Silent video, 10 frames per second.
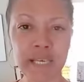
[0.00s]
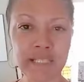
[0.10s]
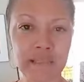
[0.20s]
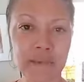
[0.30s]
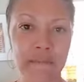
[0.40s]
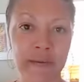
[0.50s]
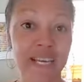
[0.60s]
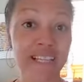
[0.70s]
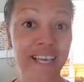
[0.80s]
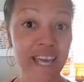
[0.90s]
my butt. I
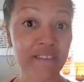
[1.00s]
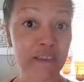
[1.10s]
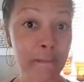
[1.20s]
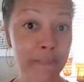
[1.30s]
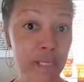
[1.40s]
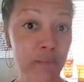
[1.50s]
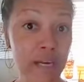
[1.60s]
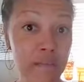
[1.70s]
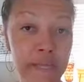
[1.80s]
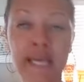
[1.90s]
like having a big
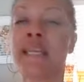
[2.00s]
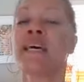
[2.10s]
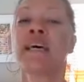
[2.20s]
round butt.